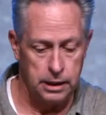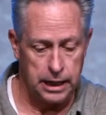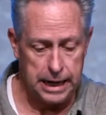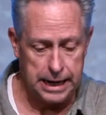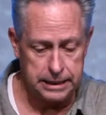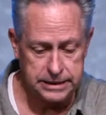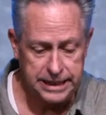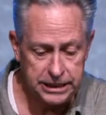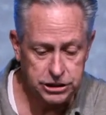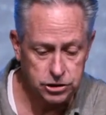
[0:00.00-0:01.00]
Uh,
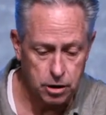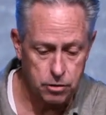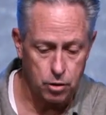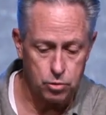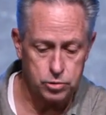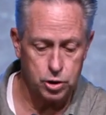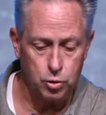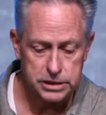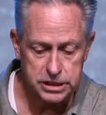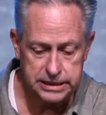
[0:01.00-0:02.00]
teachers are those
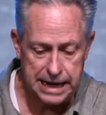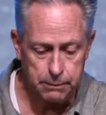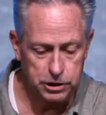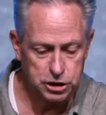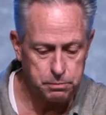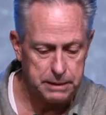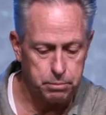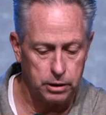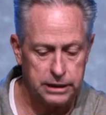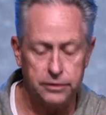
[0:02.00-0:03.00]
who establish
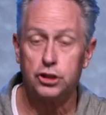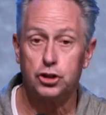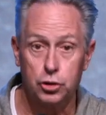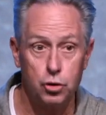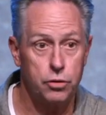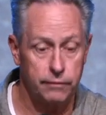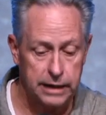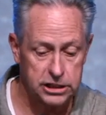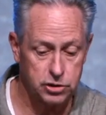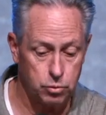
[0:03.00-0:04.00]
people in the truth of
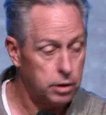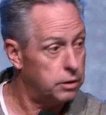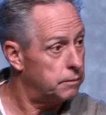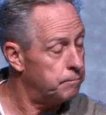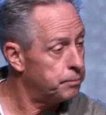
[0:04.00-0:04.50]
God's word.